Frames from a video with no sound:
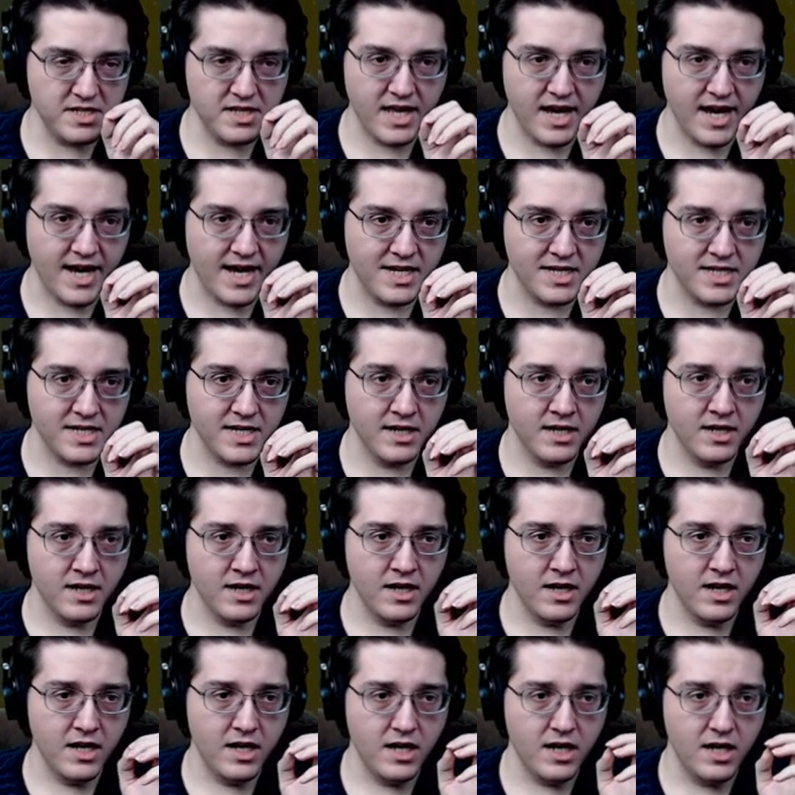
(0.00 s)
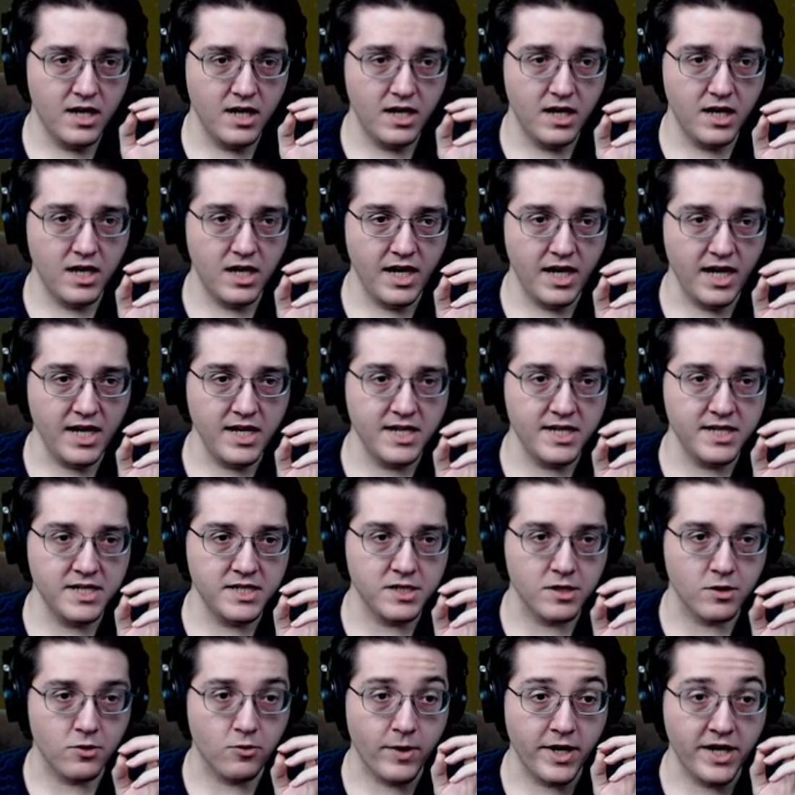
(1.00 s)
that it is
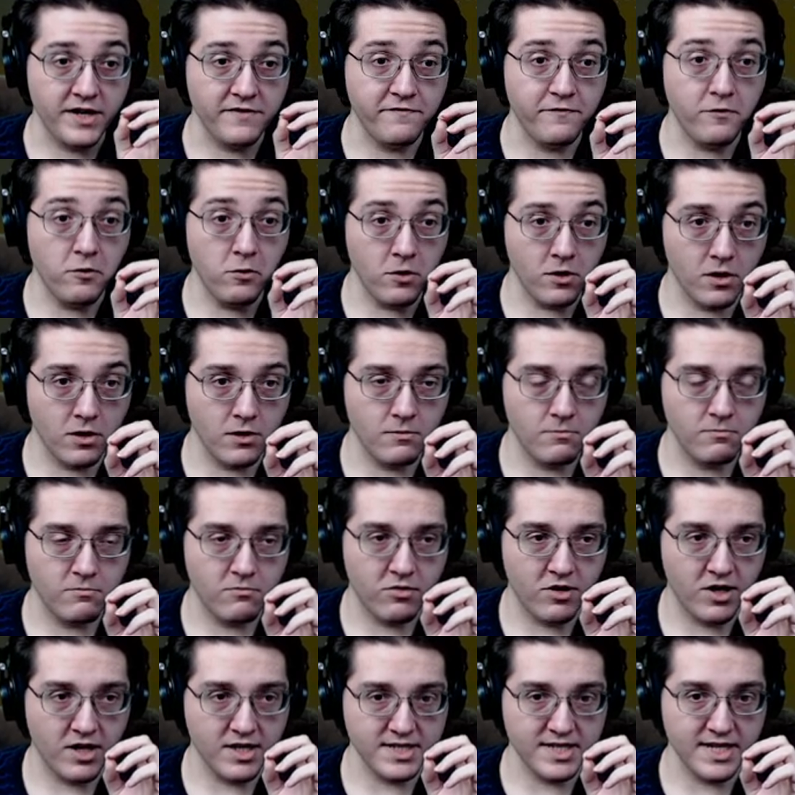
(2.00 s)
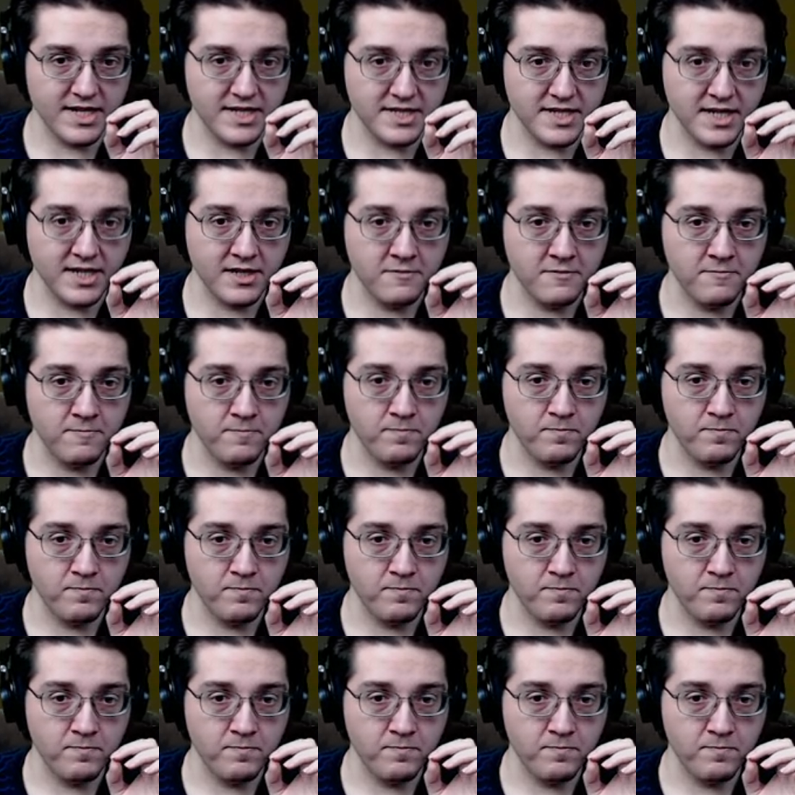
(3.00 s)
grade 4 processing.